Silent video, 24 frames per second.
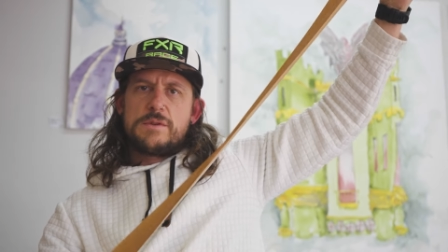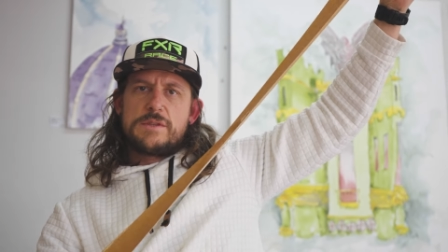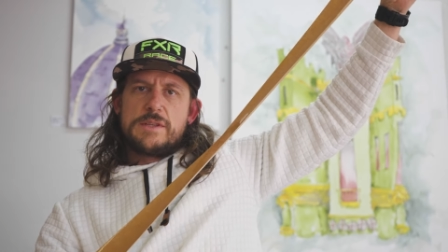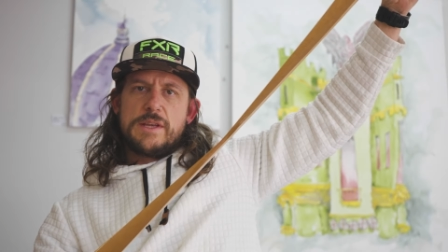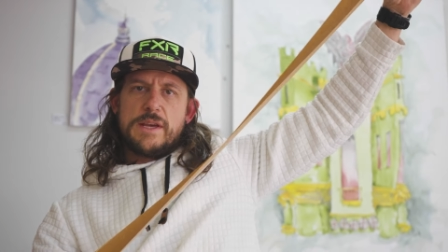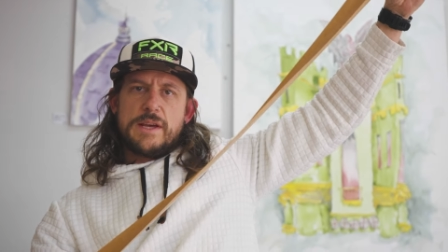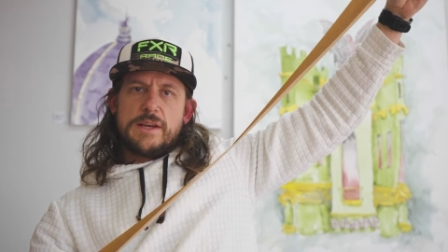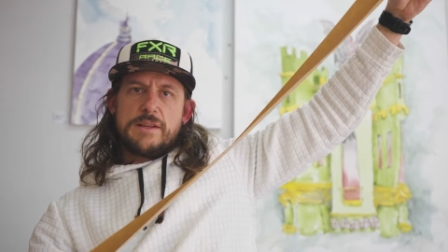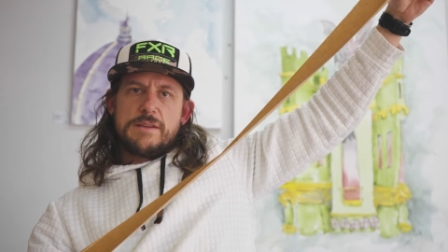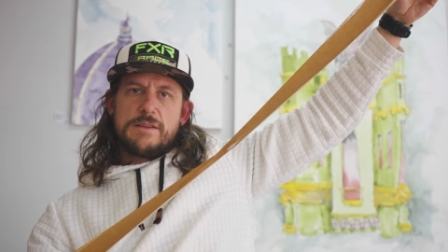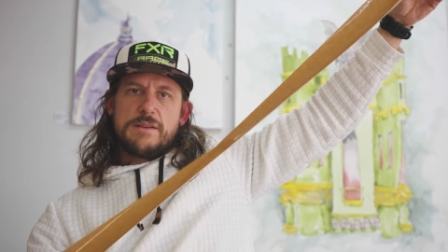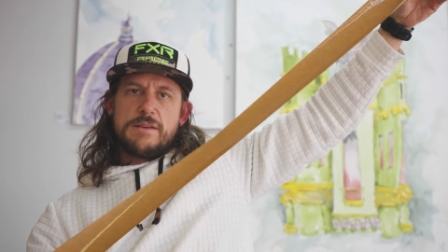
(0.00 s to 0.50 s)
was
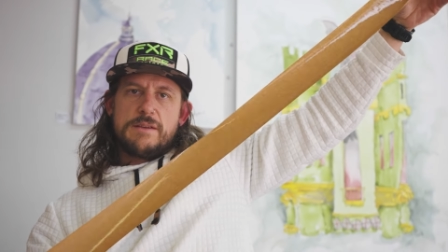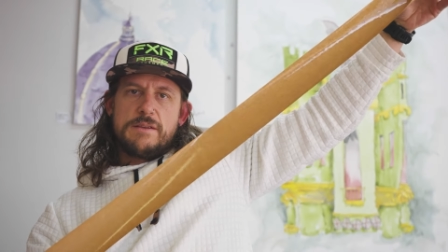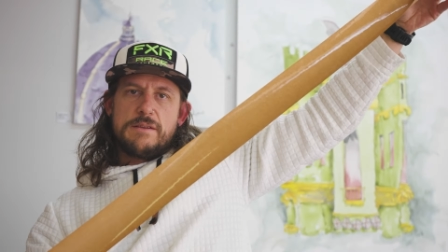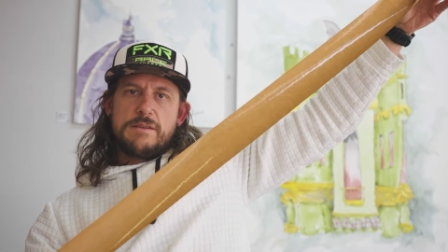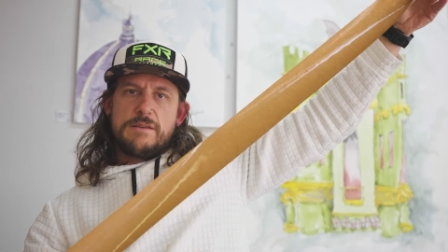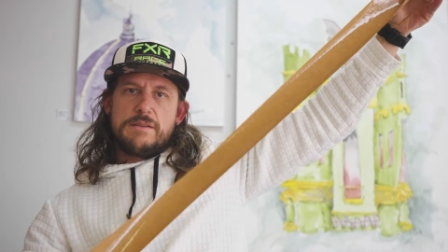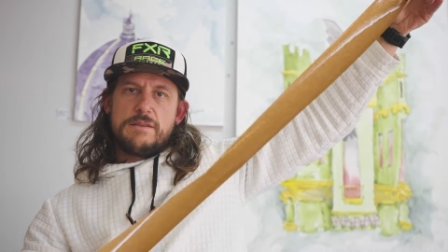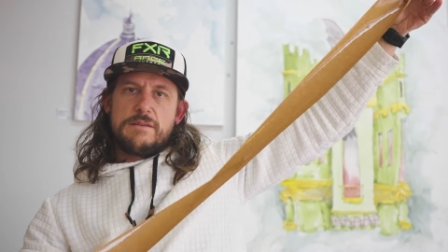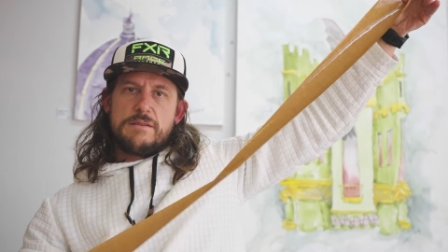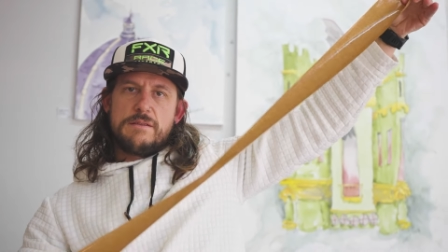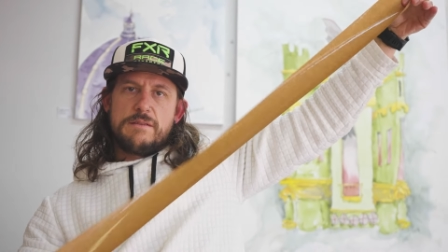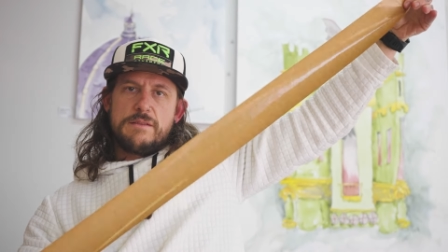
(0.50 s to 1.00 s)
that?
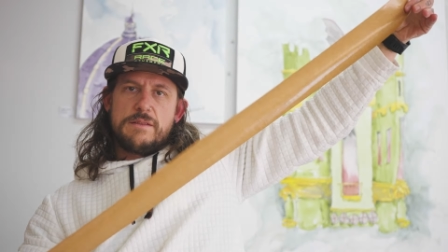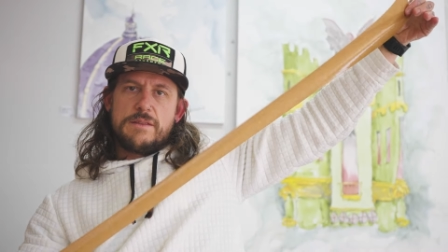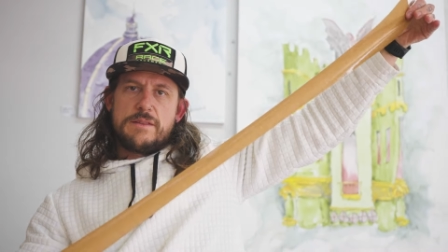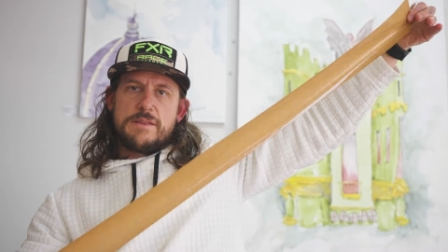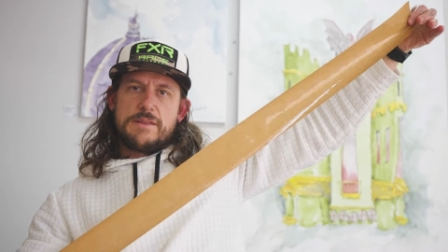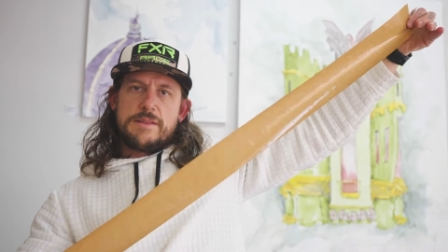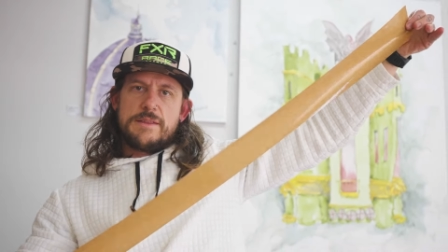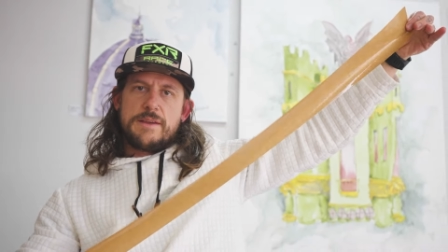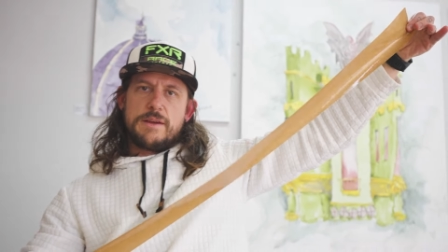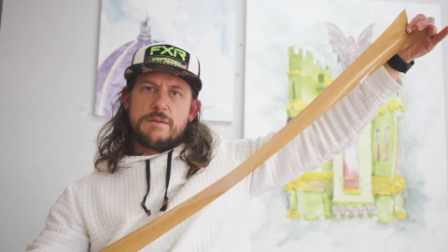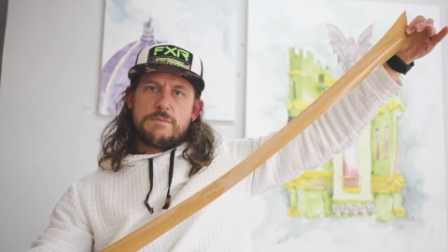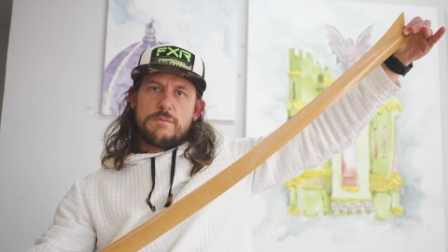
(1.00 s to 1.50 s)

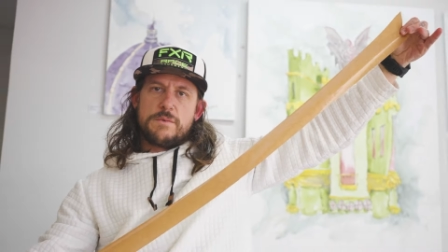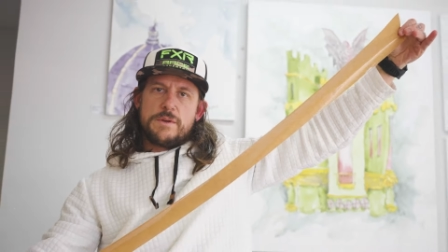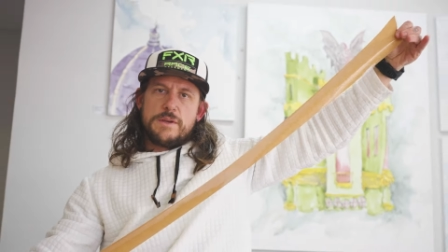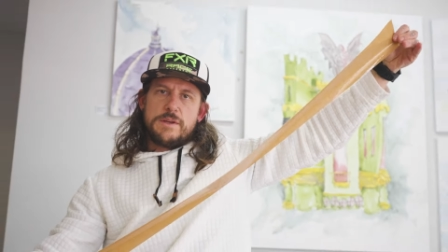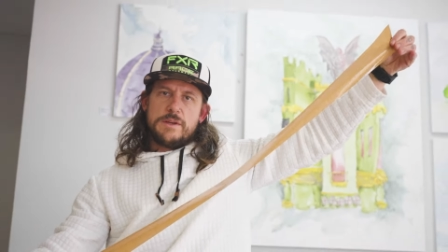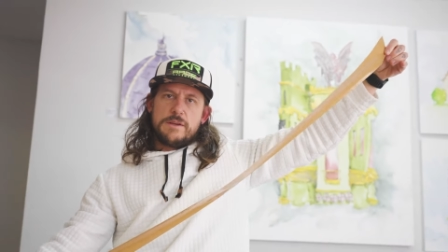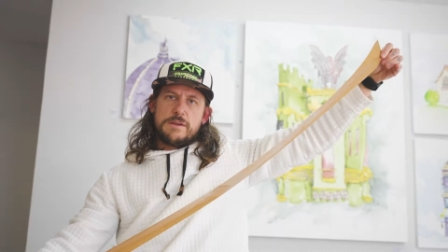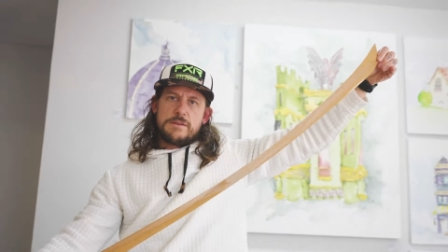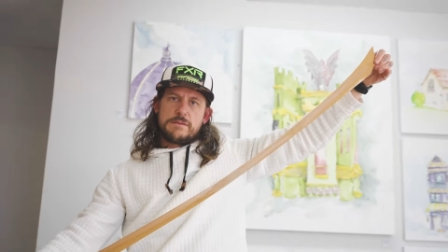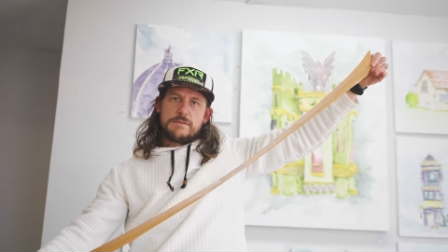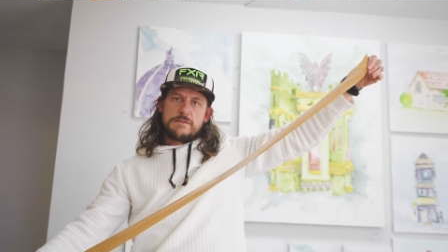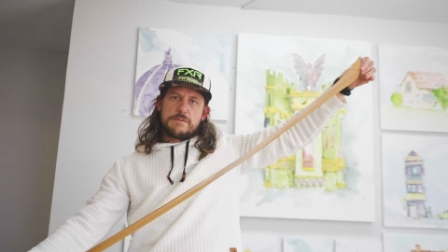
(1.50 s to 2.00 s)
That
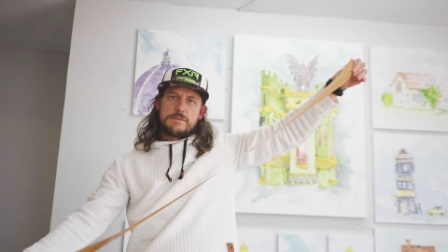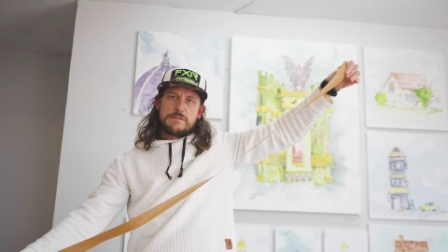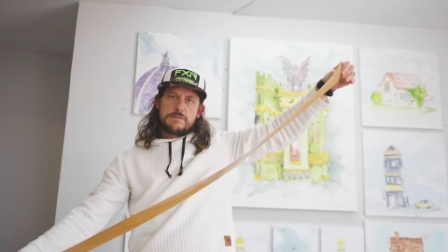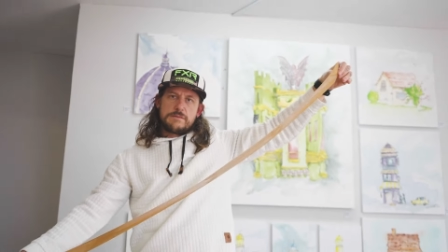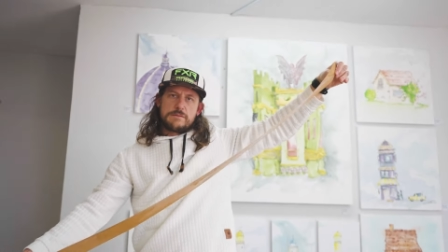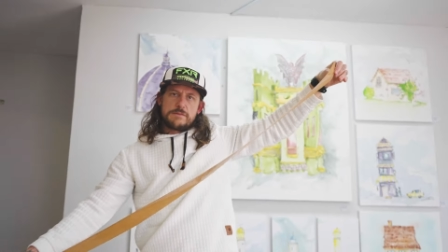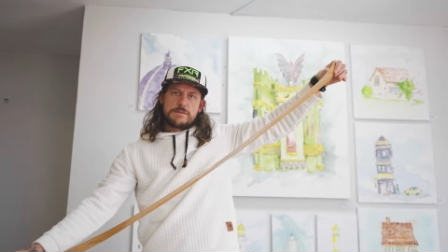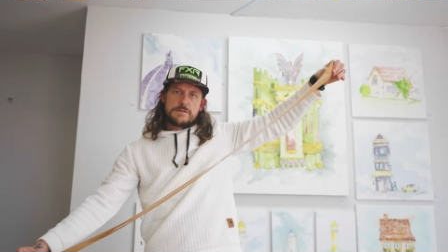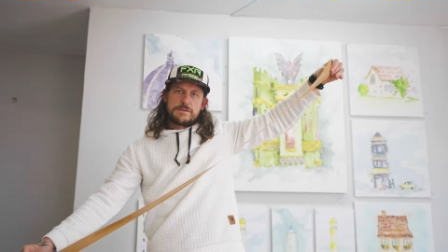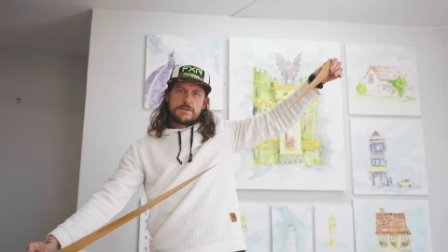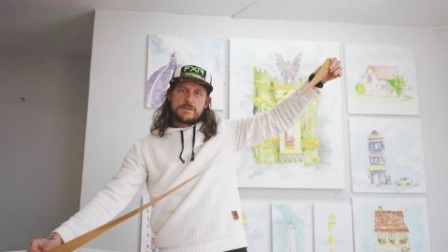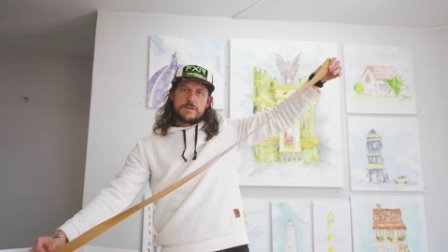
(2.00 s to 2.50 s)
we
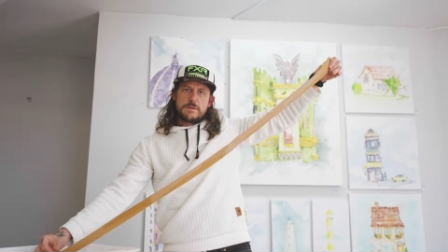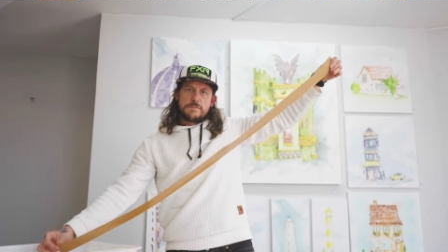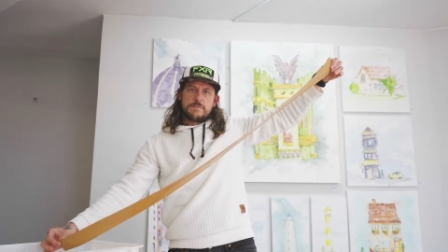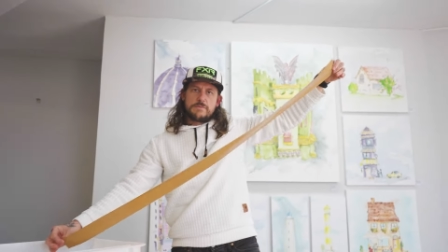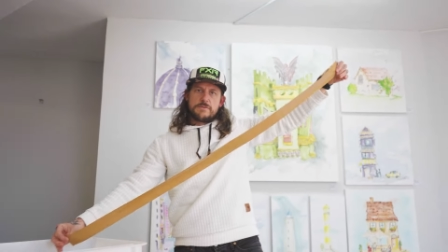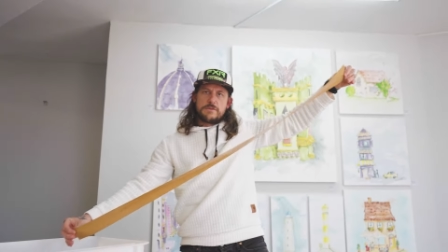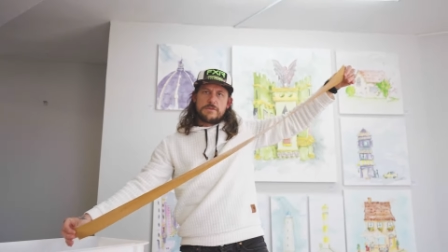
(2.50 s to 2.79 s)
stopped